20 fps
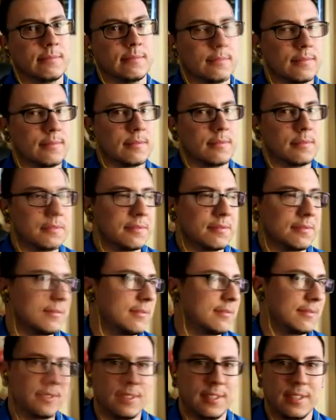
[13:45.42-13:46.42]
Shit,
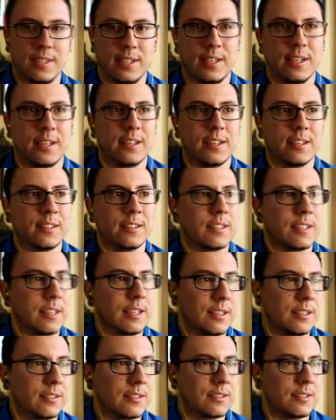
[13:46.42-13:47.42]
she's...
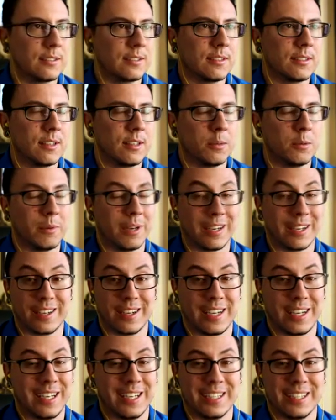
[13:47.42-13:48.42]
she's
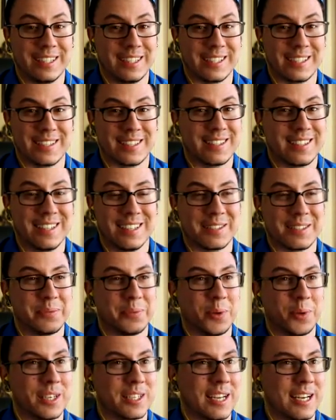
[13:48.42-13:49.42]
dead. Oh my god, this,
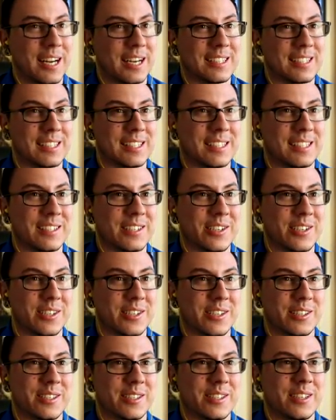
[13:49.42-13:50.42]
this voice acting
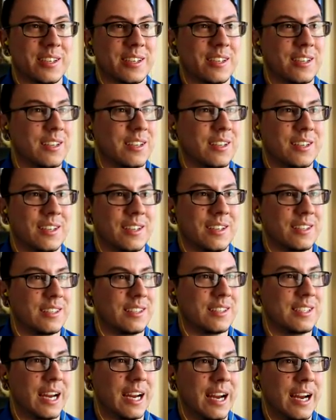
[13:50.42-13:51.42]
is just
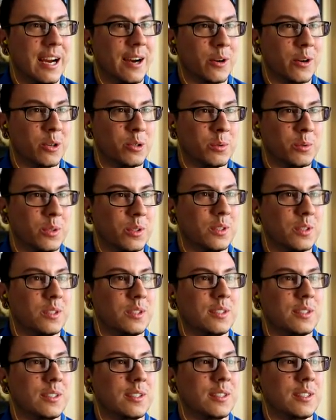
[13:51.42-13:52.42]

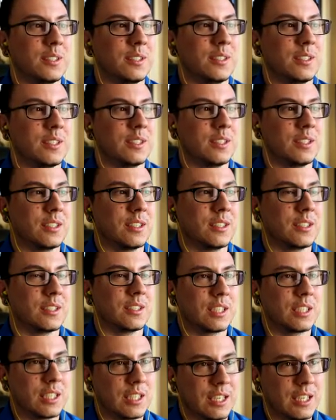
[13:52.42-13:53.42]
terrible.
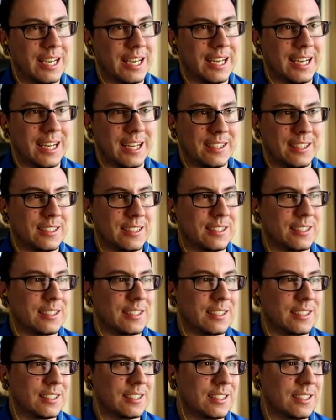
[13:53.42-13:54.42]
Yeah. It's
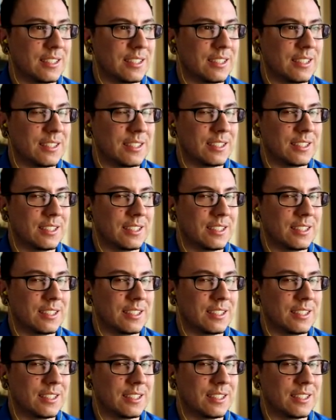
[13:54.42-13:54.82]
dust.